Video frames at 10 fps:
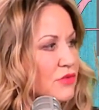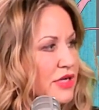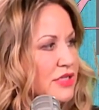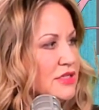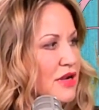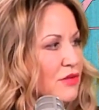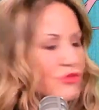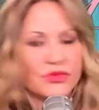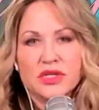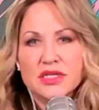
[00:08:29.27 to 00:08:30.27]
is now
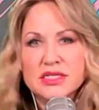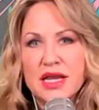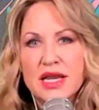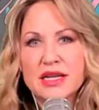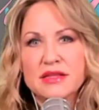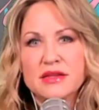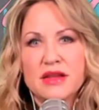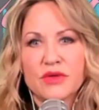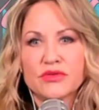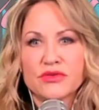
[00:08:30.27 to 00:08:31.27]
with real estate and then
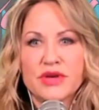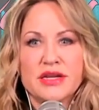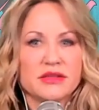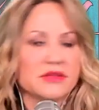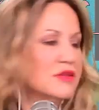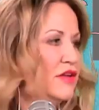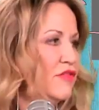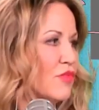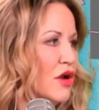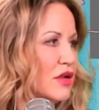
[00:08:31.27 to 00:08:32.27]
now with creating this line
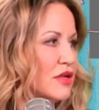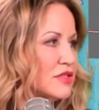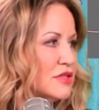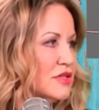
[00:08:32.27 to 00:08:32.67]
of products.